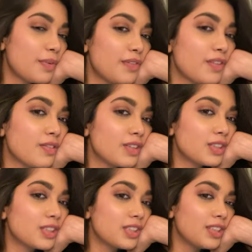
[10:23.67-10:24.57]
is my
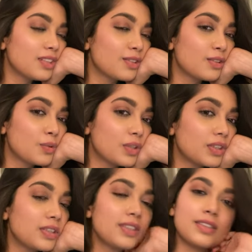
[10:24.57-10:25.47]
favorite scene? Good
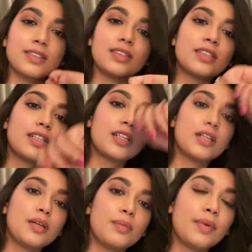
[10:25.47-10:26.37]
question.
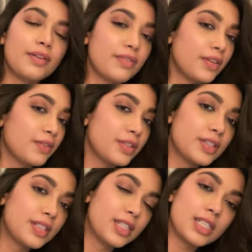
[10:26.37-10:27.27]
My
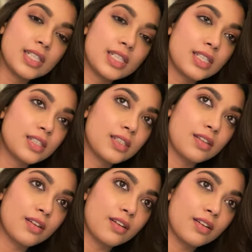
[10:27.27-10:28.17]
favorite scene
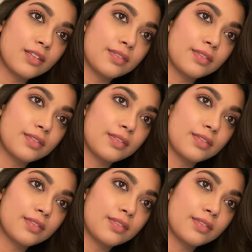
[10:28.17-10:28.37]
is...